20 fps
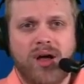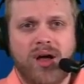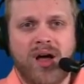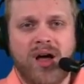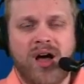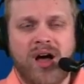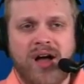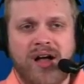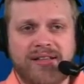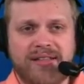
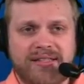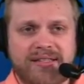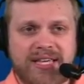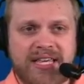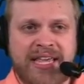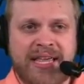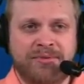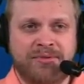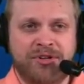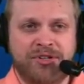Uh,
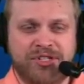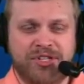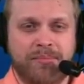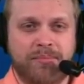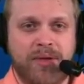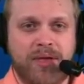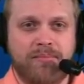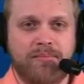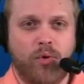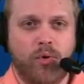teams are just a
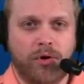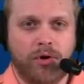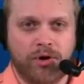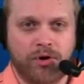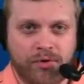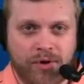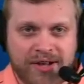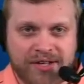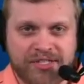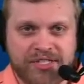bit more
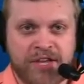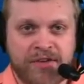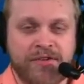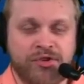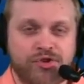aggressive